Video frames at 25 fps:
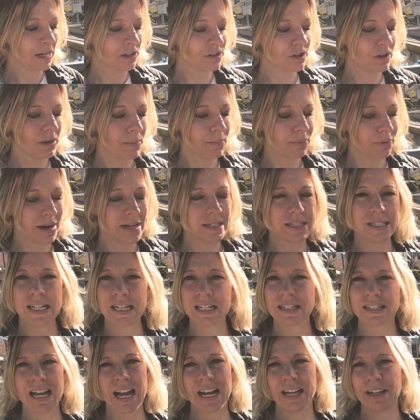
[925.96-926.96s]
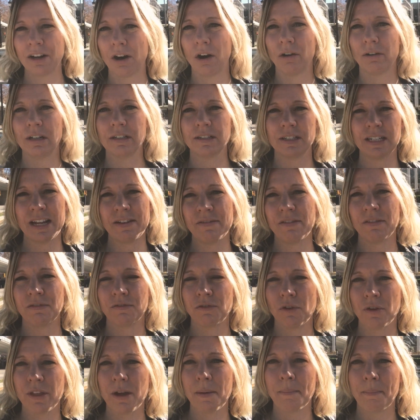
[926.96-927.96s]
So the pricings I noticed, even
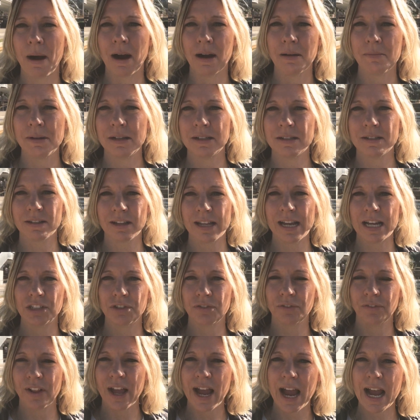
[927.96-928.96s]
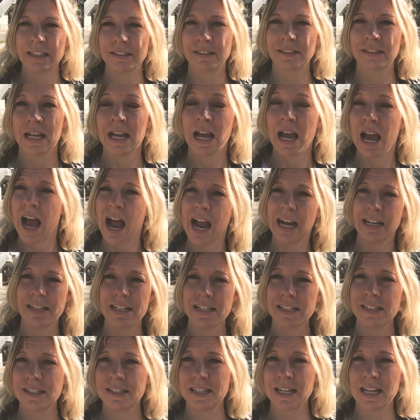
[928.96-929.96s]
for the apartments slash flats, I
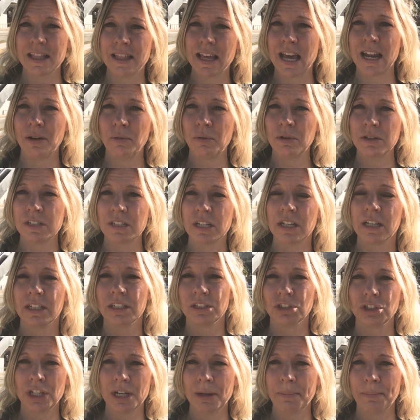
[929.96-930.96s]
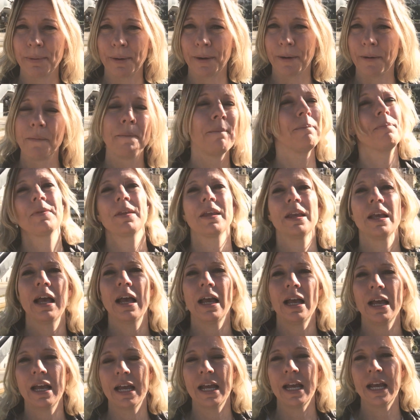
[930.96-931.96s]
did see that it was cheaper
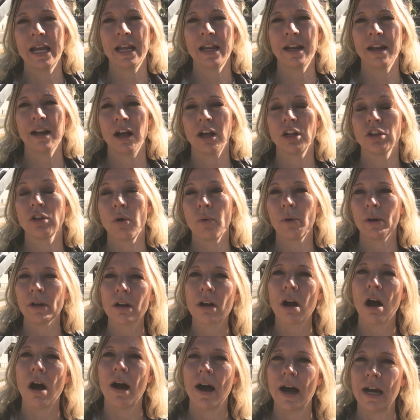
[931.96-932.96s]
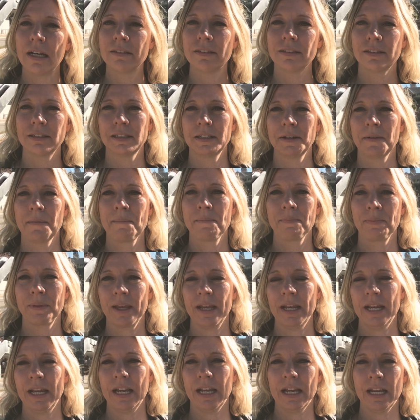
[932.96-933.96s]
and lower cost.
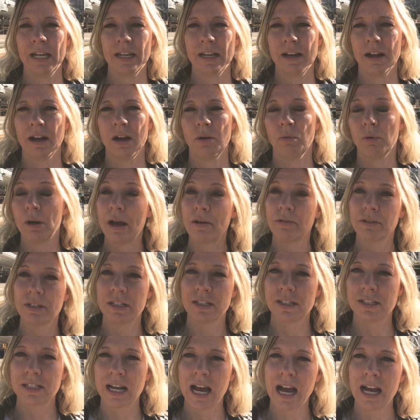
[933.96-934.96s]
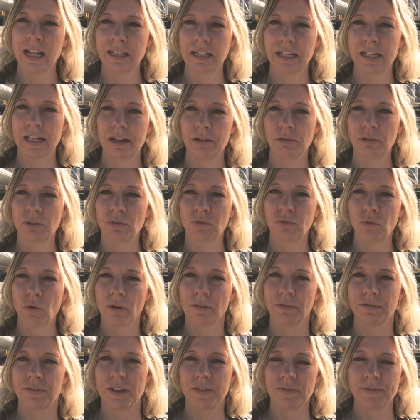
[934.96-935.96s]
And when I was in Scotland, it was
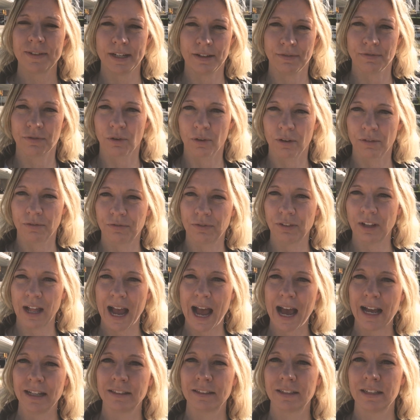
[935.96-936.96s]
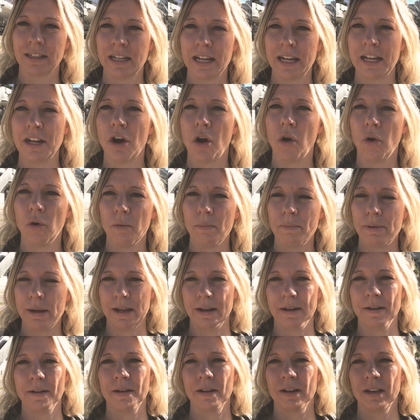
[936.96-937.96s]
$4.50 for a flat in
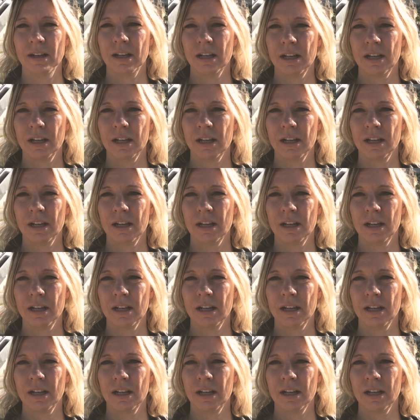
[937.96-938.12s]
Oban.